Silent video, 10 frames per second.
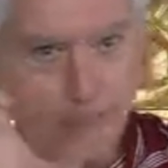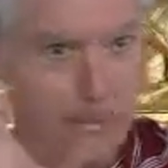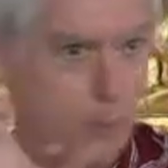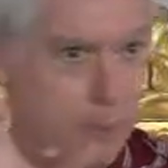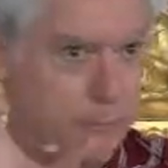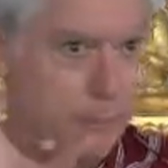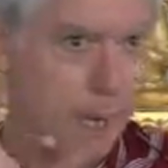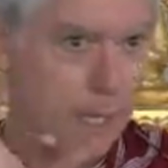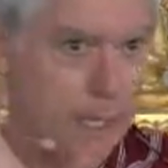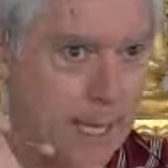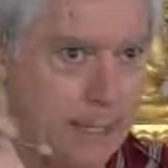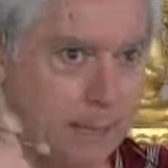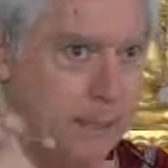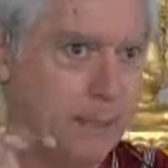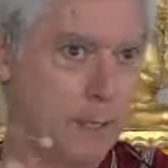bandwidth of the Pali
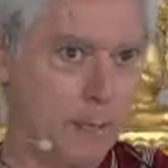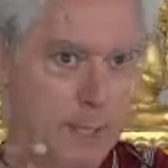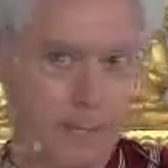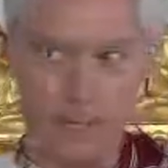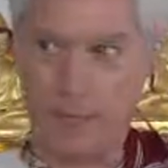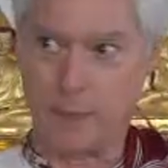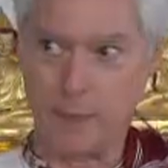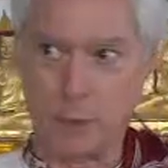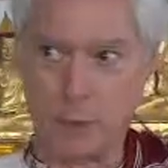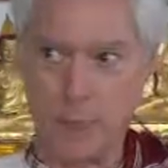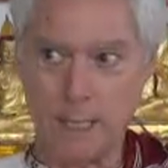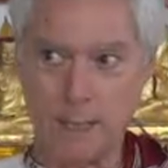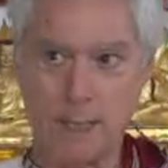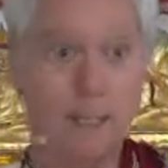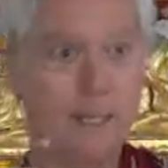Canon, into the Mahayana, into
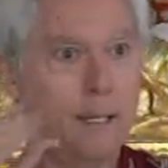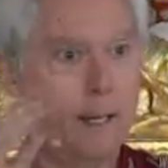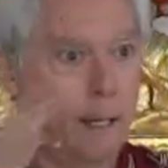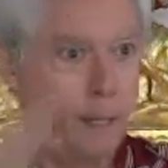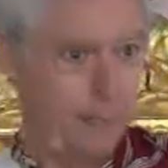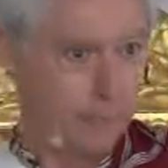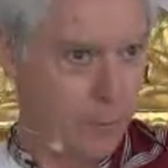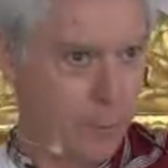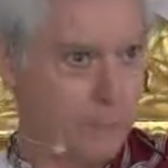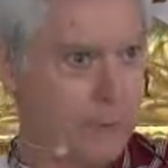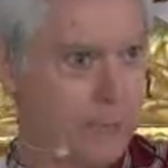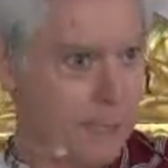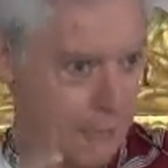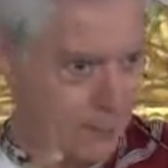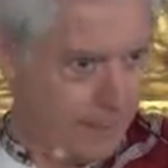Dzogchen, then of course,
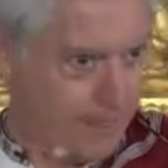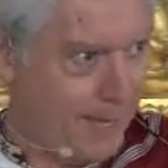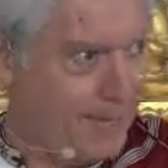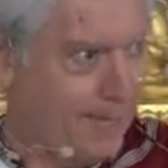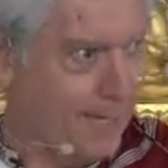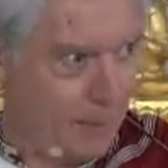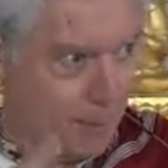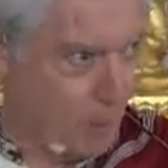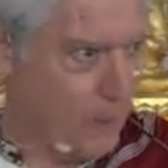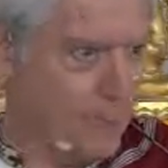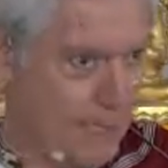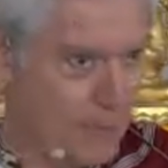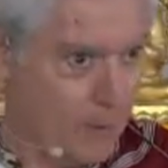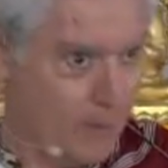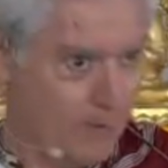keep on cutting, keep on going
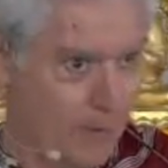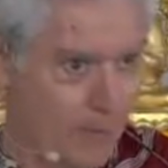deeper.